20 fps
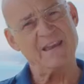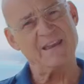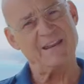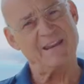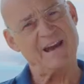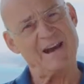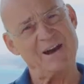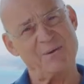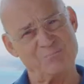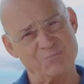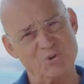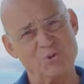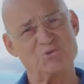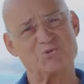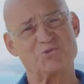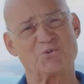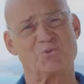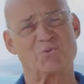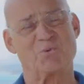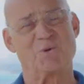in our
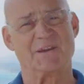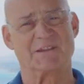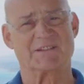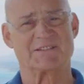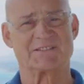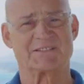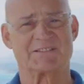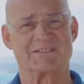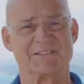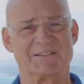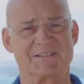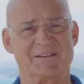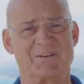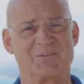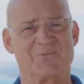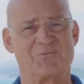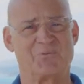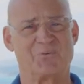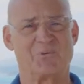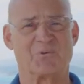mutual quest
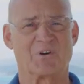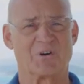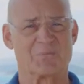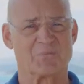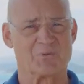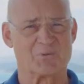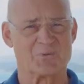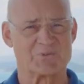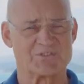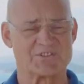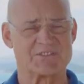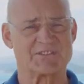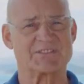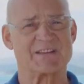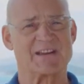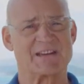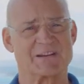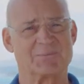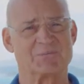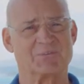for a more
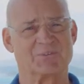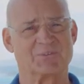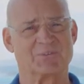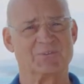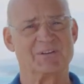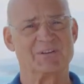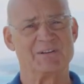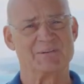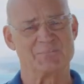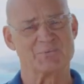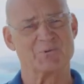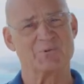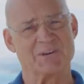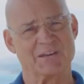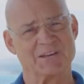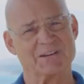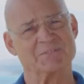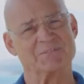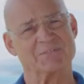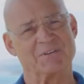sustainable
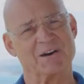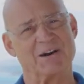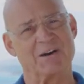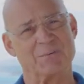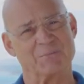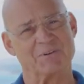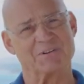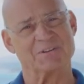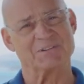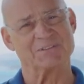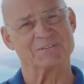marine environment.